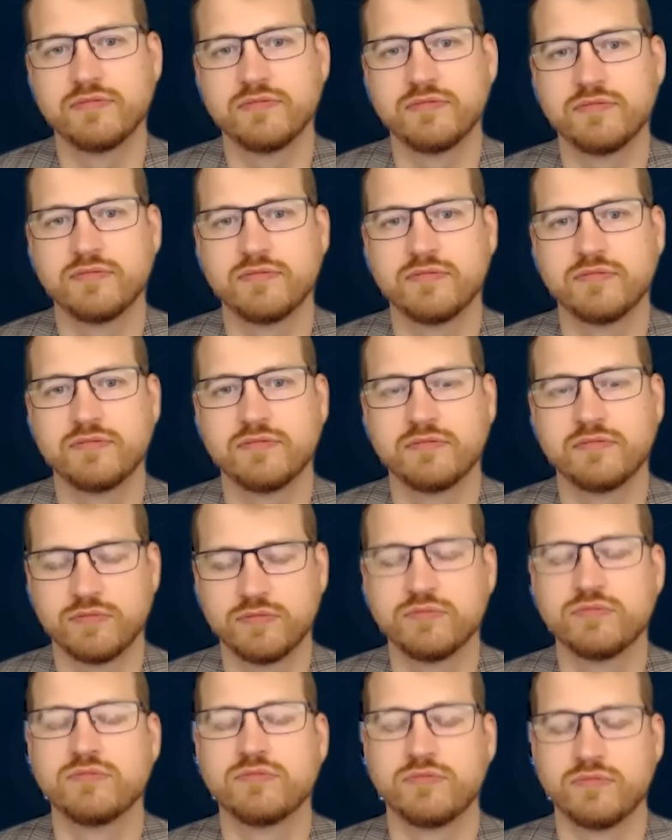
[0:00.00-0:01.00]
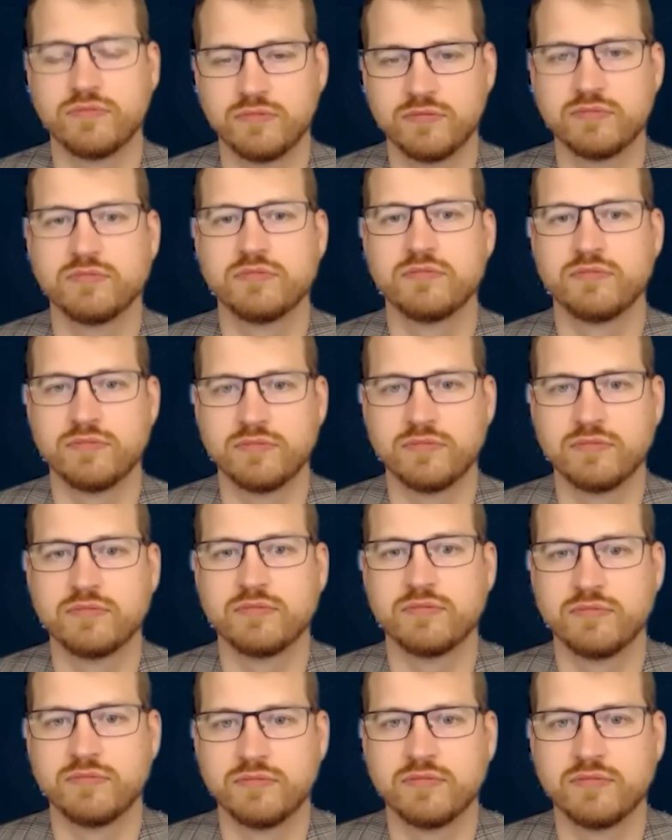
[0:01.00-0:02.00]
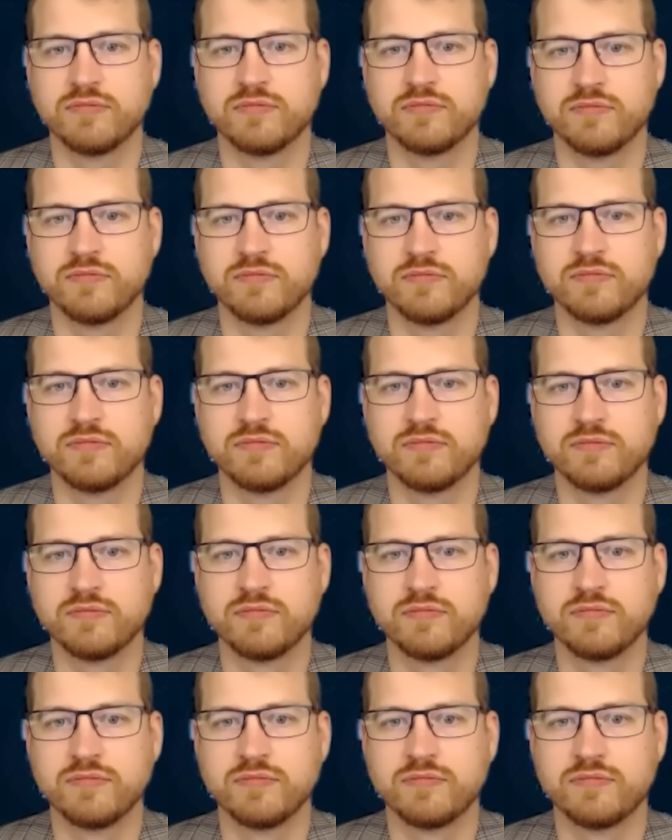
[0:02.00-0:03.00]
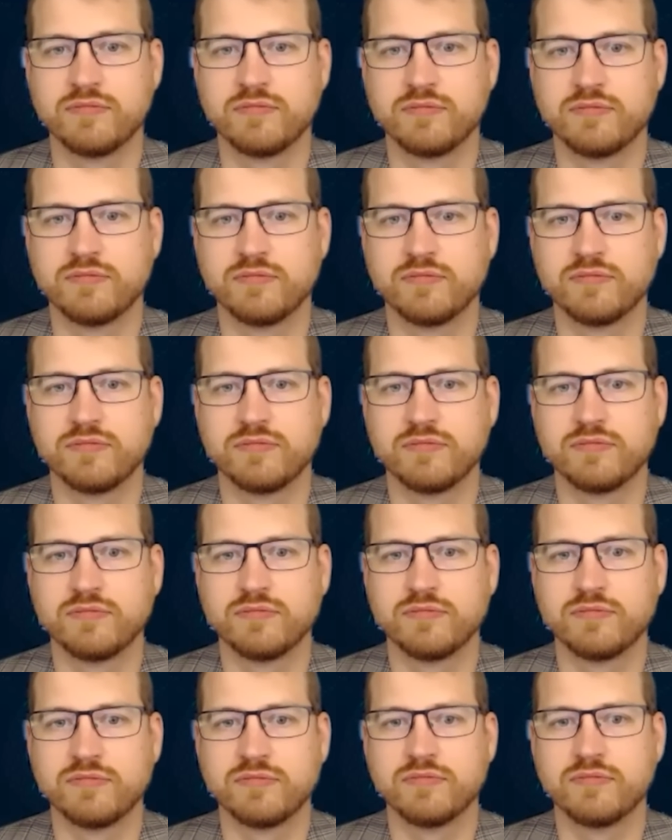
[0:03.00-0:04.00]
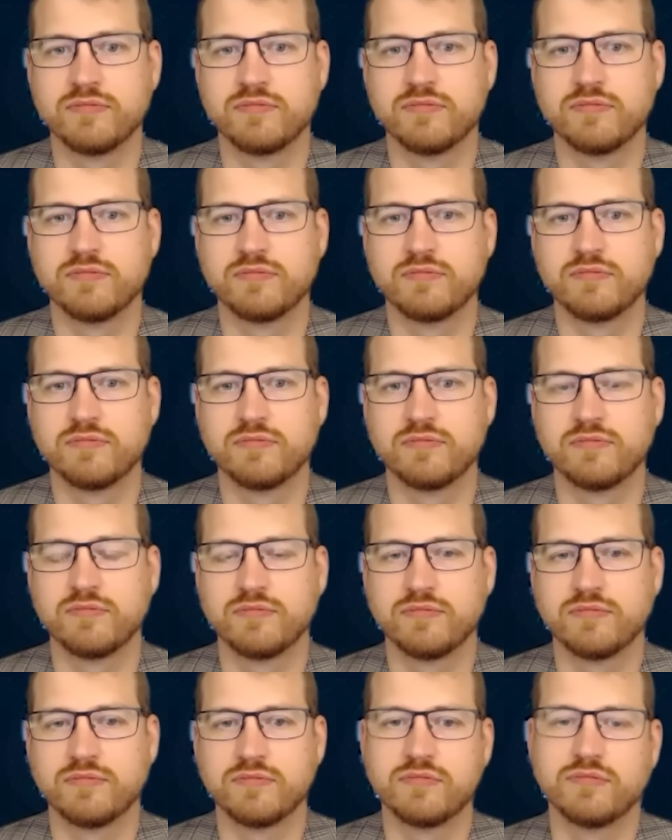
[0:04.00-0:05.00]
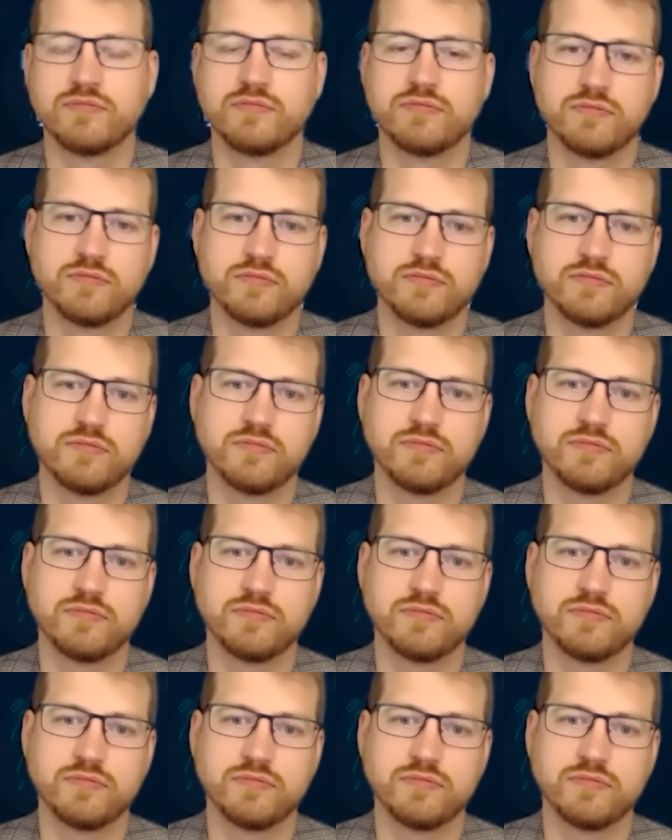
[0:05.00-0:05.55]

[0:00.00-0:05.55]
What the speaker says: The person shown says nothing.